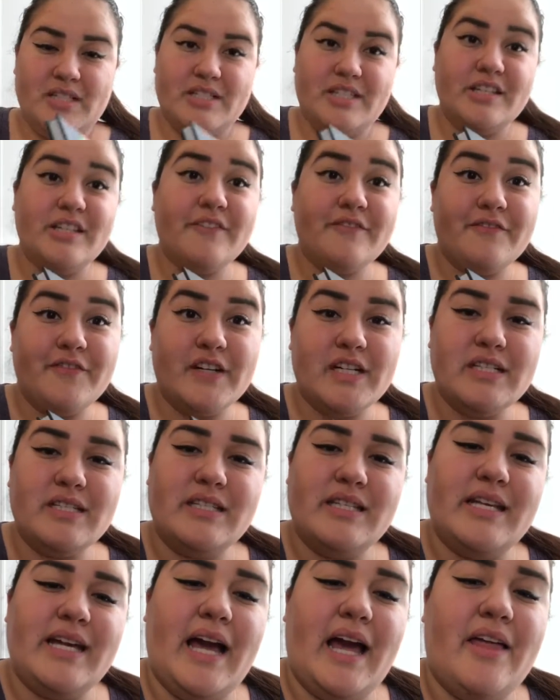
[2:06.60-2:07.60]
So the
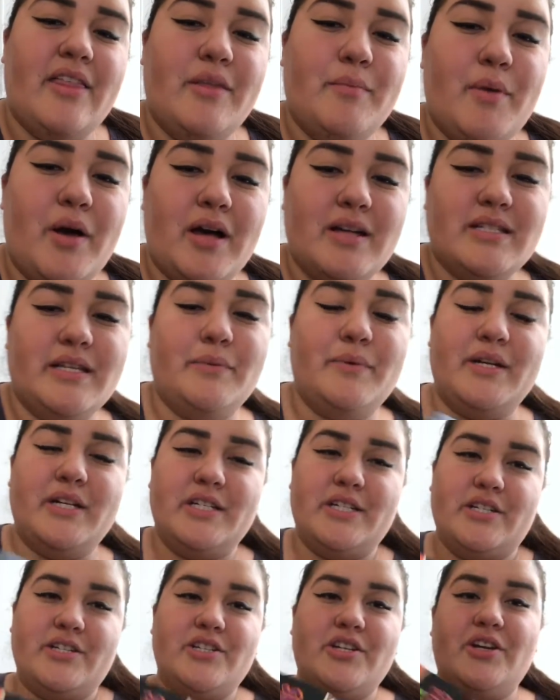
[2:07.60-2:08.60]
first thing out of the box I
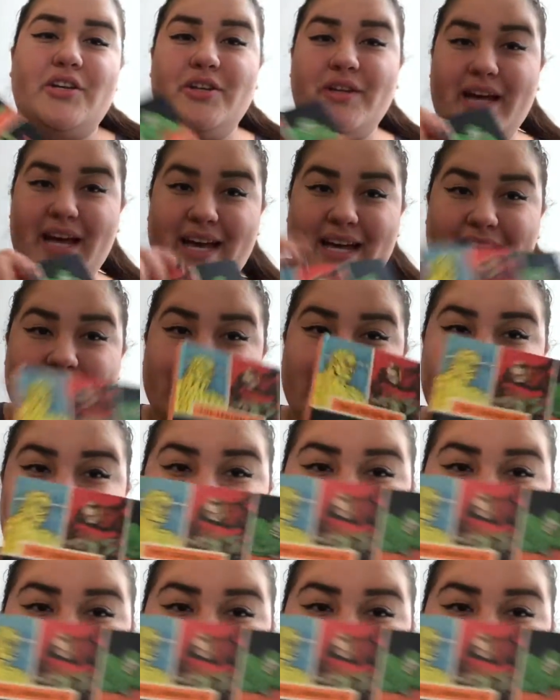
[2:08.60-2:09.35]
wanted to show you guys